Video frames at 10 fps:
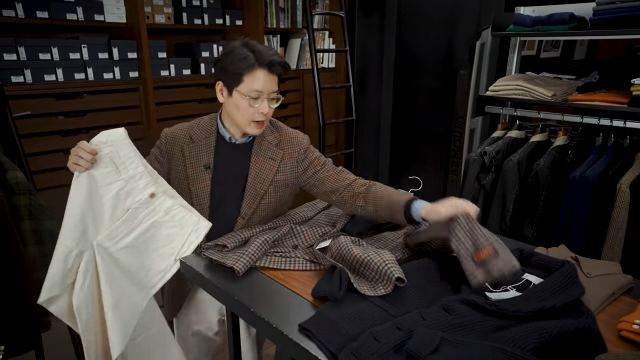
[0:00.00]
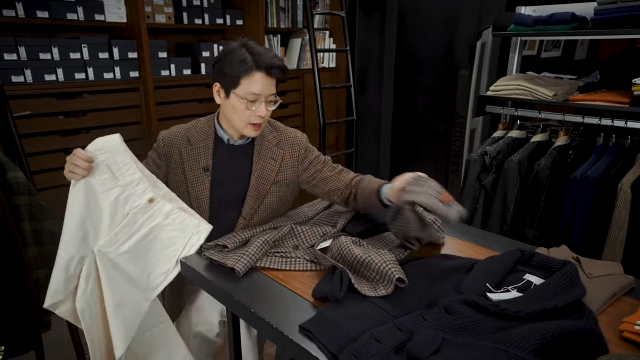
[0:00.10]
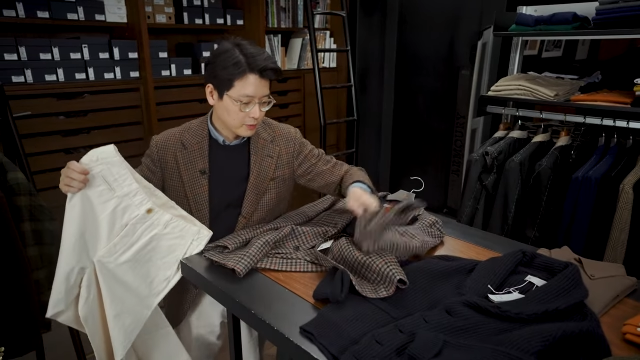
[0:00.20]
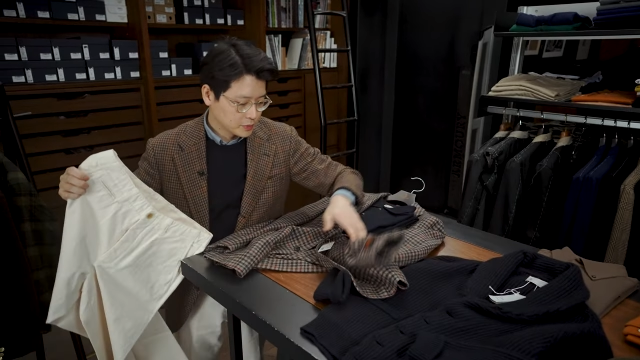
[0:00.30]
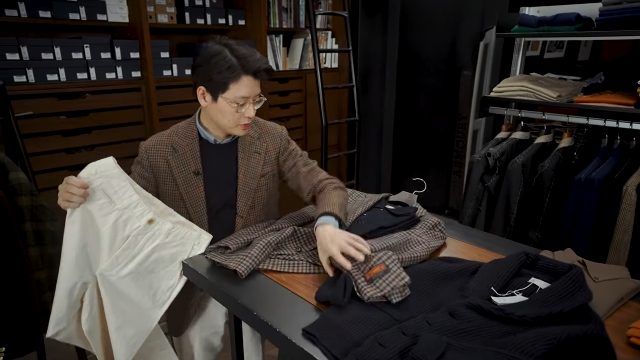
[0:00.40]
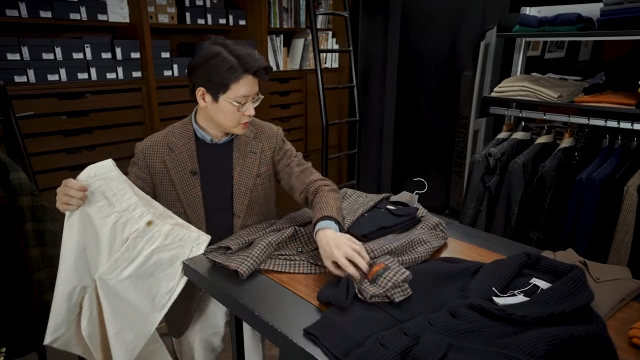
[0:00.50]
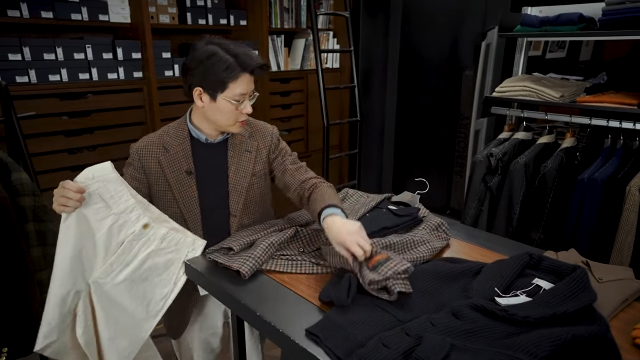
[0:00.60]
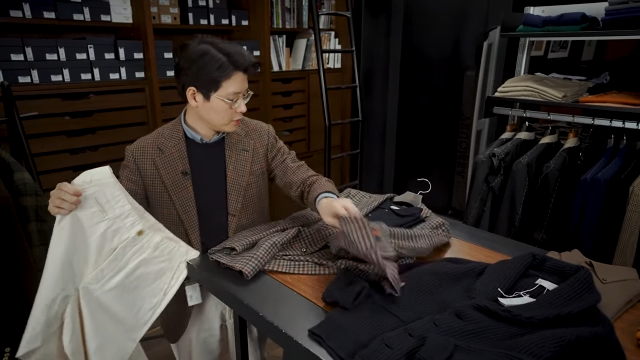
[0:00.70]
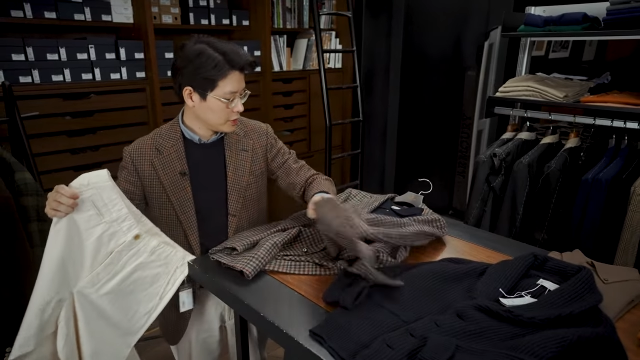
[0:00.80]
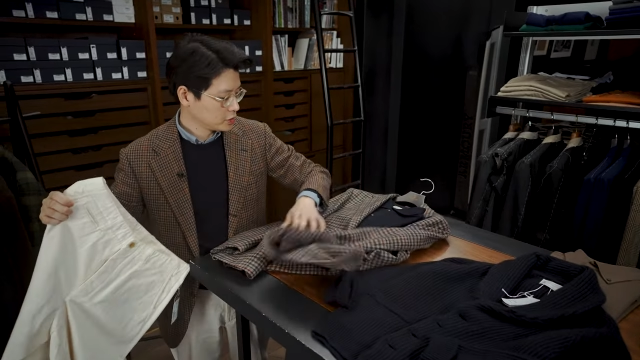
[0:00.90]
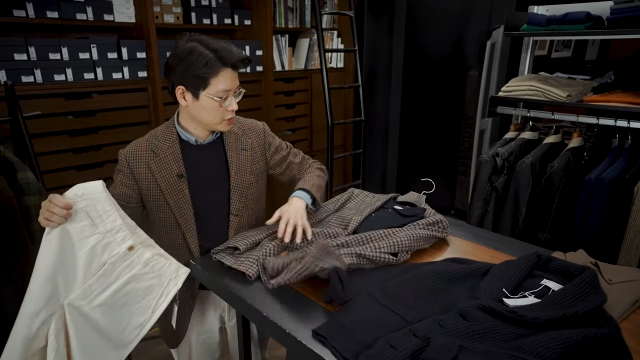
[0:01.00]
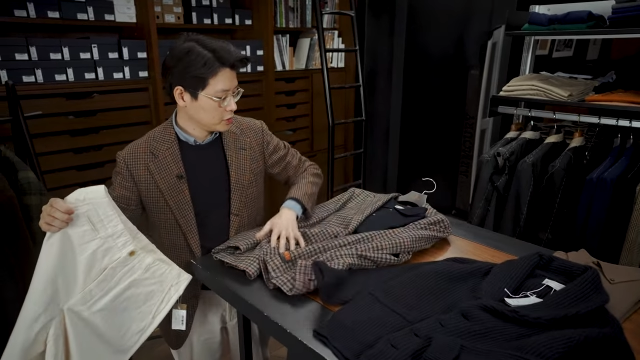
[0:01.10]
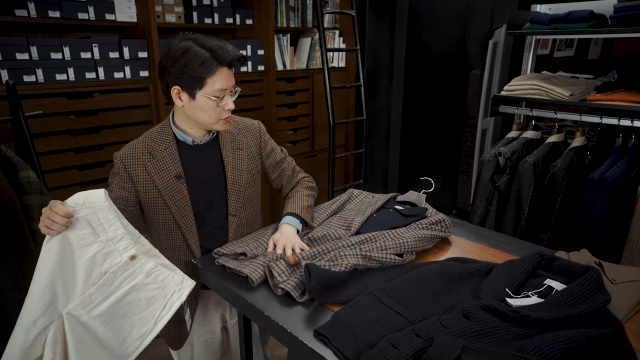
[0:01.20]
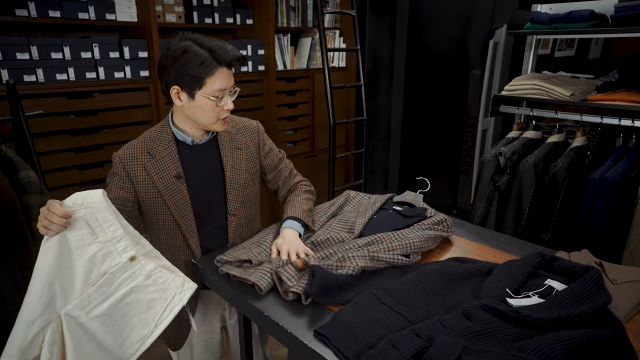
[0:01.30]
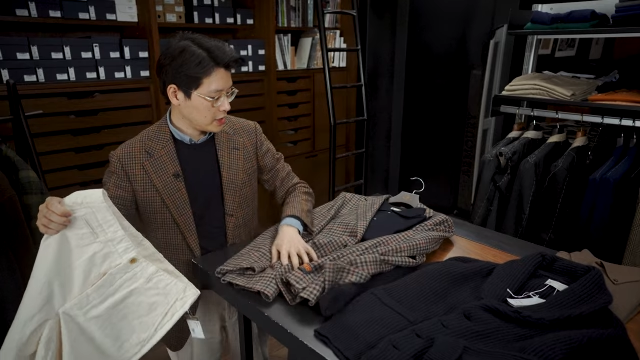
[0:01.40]
Um, so this year we
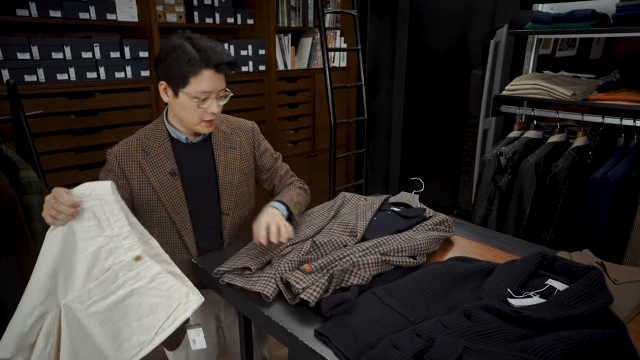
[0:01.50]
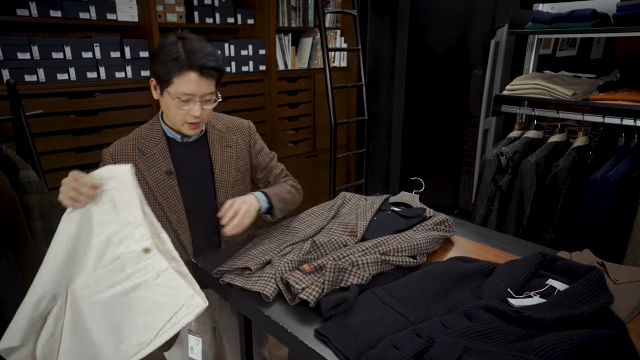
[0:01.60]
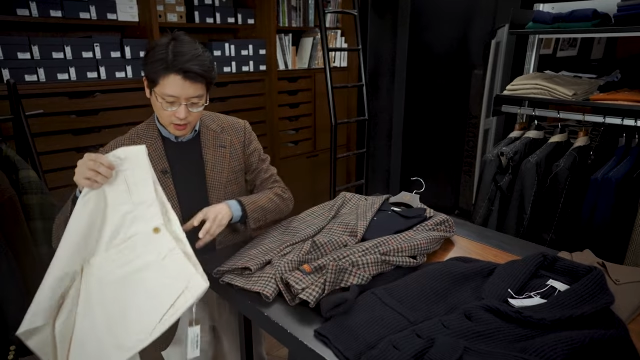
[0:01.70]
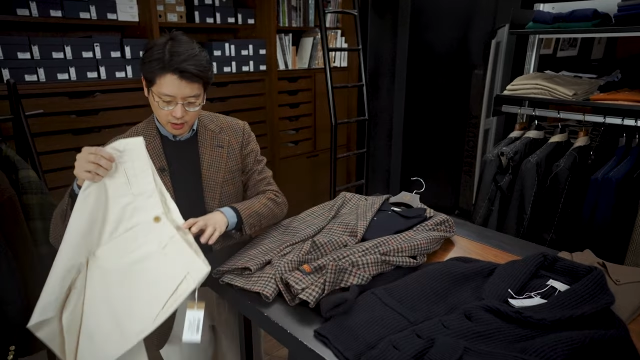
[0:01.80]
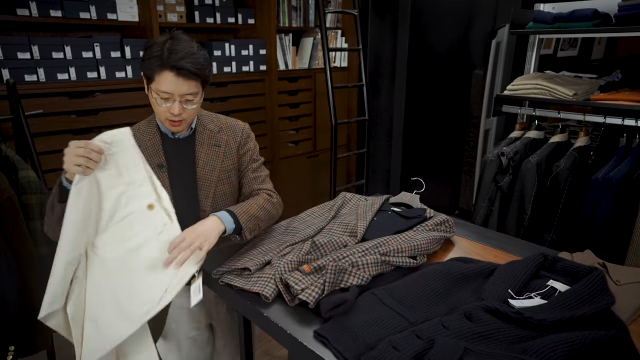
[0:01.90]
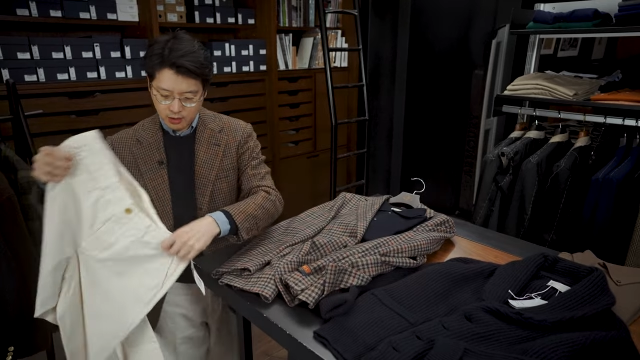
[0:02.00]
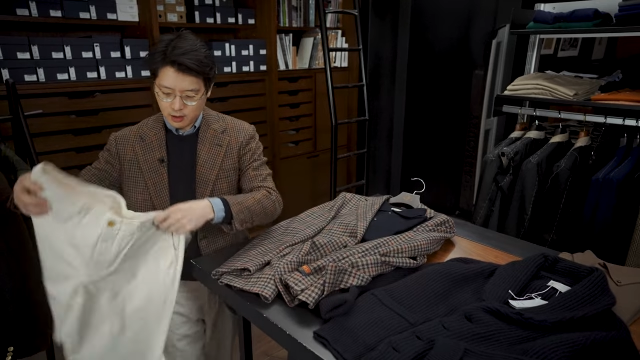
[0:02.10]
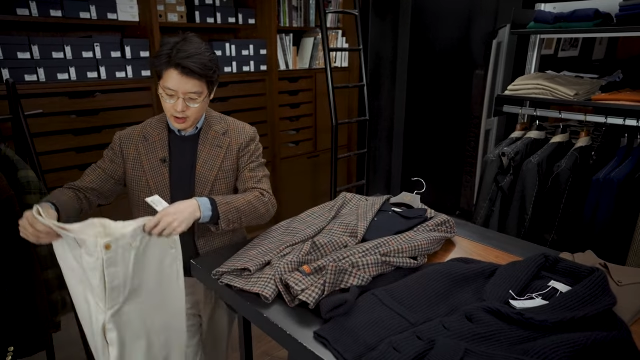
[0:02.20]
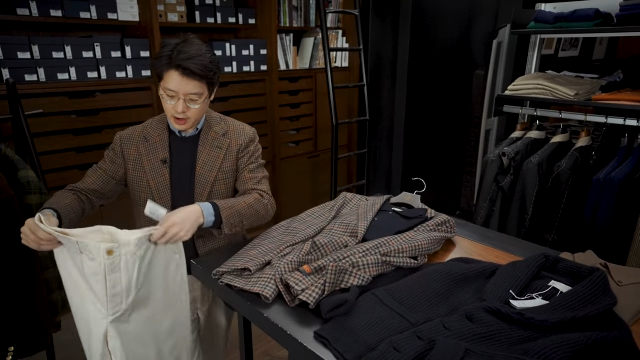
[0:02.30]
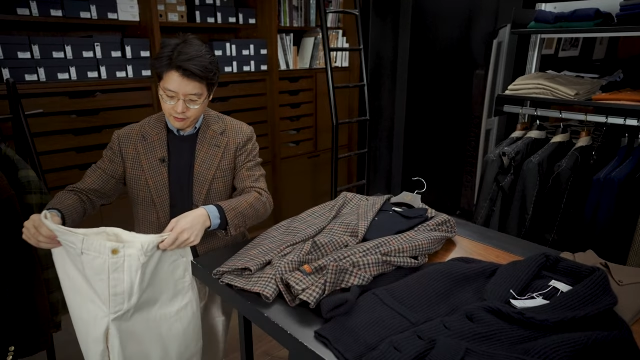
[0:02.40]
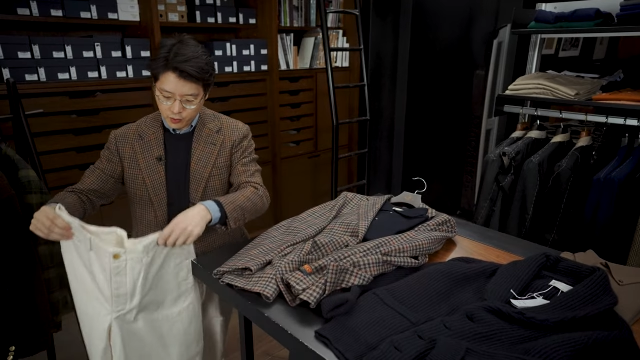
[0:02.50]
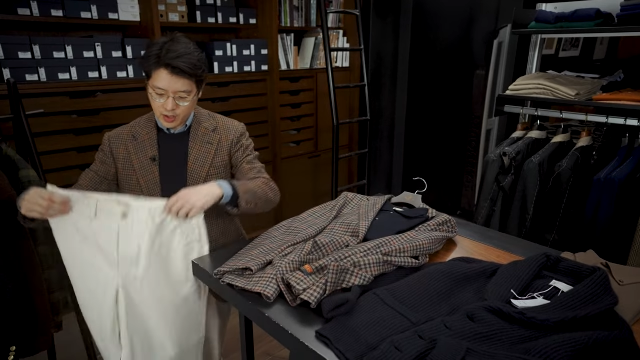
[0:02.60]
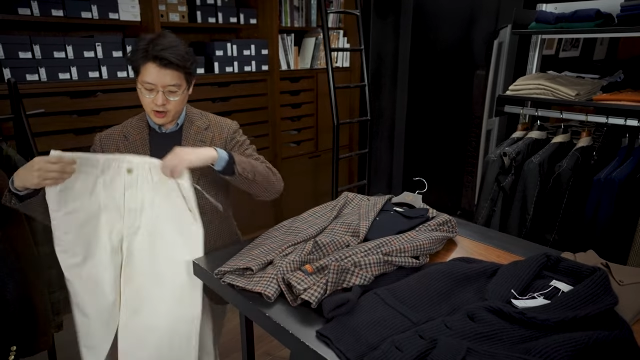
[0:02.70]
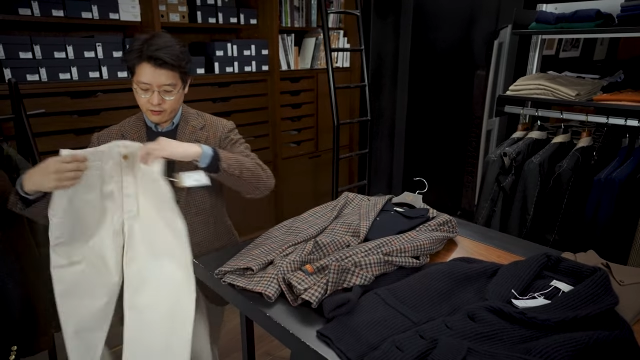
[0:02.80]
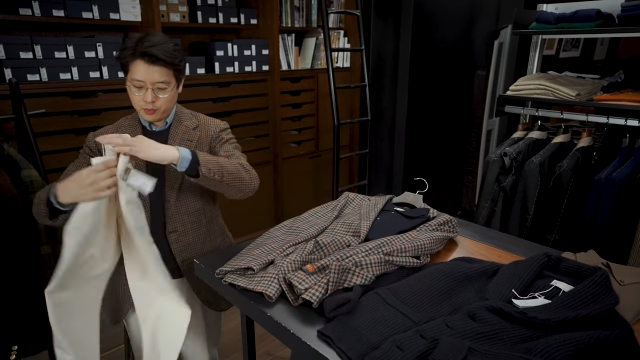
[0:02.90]
introduced a
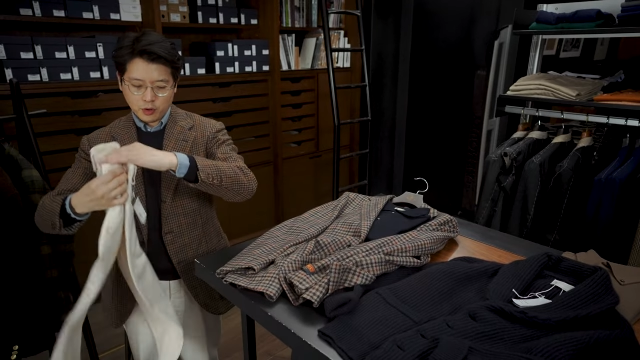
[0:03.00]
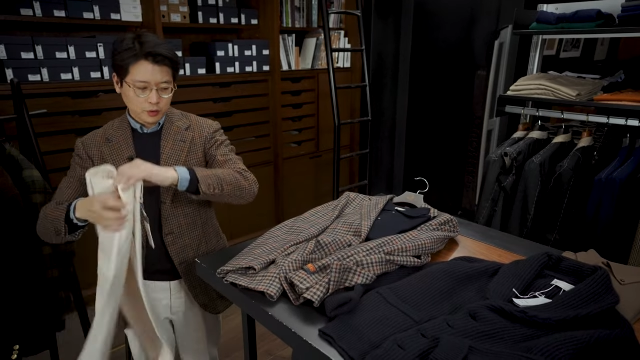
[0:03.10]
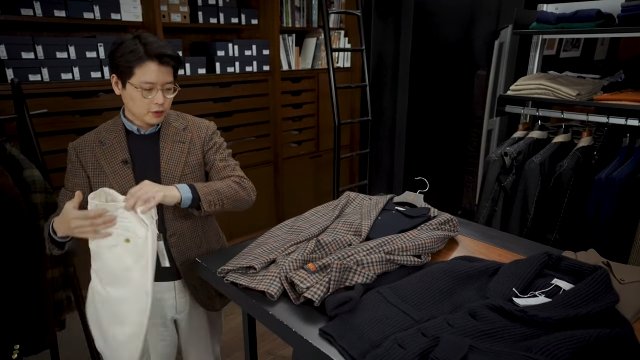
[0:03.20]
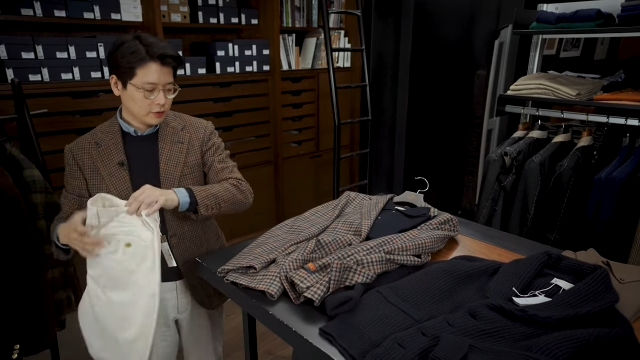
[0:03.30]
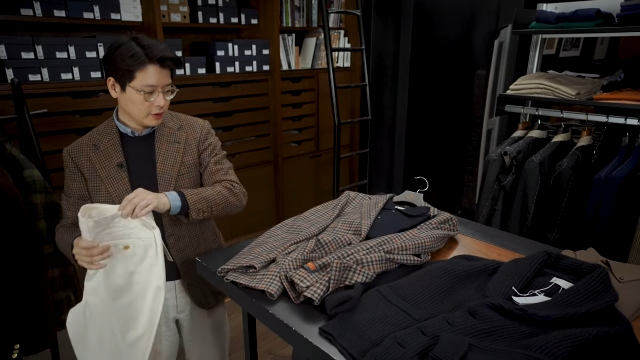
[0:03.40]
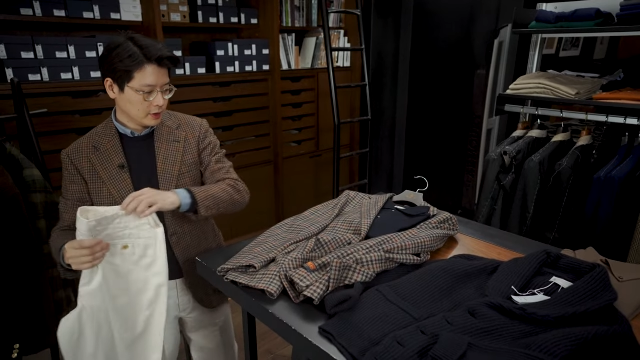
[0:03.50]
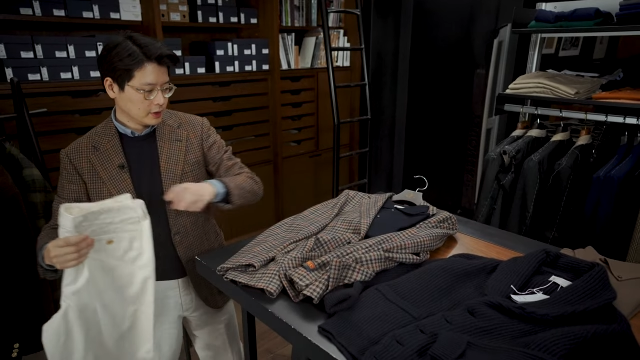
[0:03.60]
heavyweight navy polo,